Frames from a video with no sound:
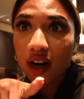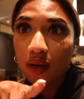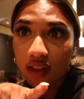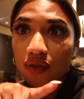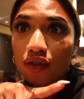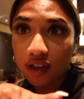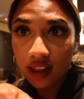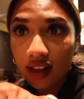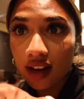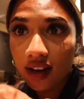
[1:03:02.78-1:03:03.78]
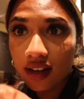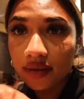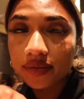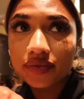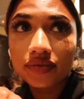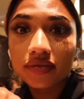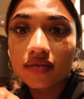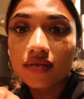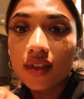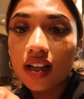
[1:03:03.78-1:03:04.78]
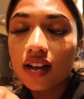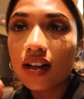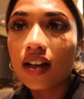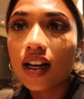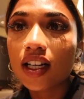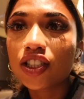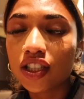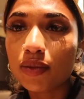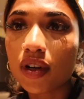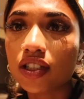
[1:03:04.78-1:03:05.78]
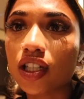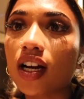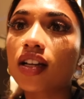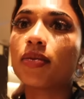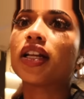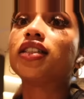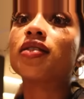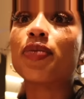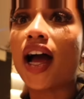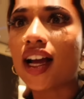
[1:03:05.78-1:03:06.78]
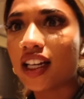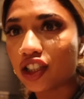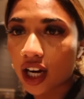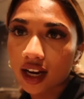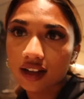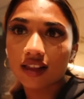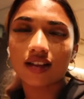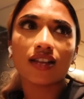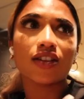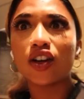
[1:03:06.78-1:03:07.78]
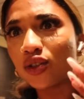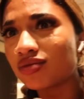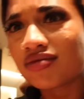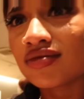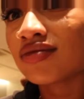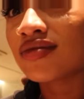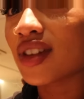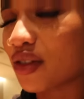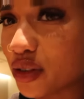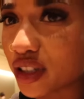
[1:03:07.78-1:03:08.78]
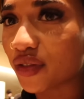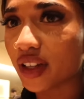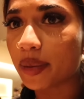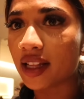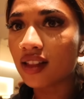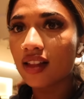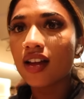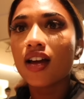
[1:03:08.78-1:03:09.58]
I was freezing. I should have brought a jacket, but I didn't pack any jackets because, you know, I was going to the Philippines.